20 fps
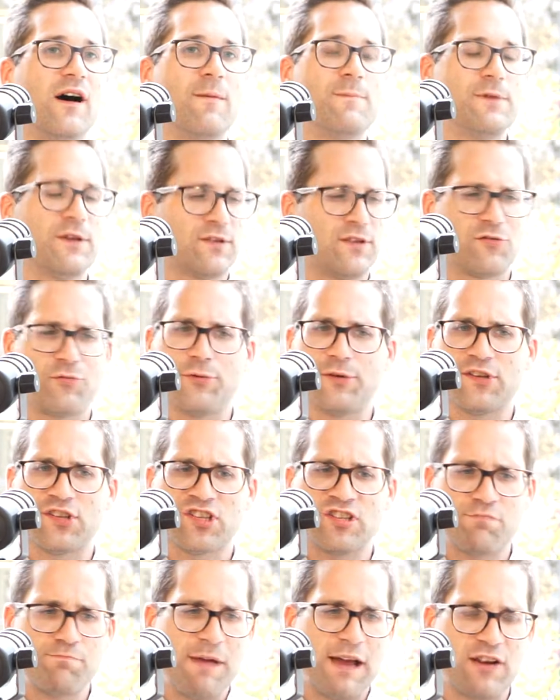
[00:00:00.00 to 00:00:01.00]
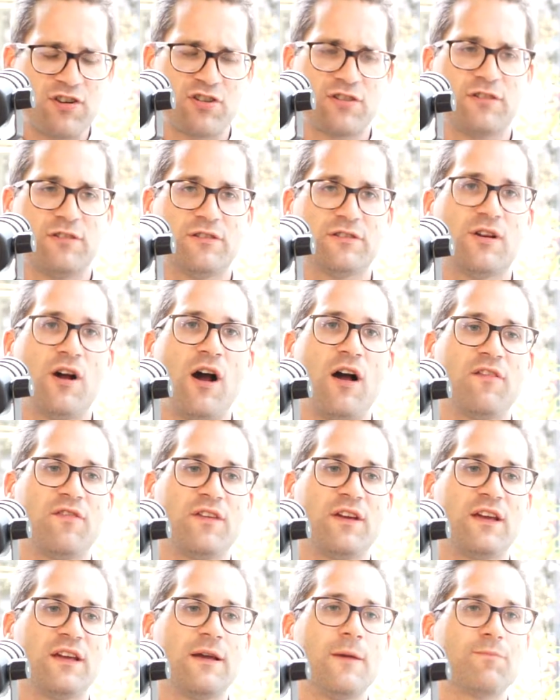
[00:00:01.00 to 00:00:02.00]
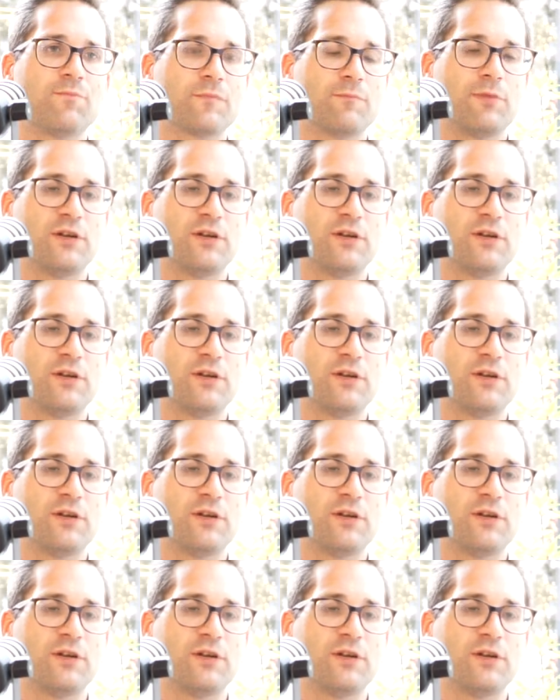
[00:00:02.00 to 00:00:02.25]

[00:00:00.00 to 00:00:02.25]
This is really special coffee.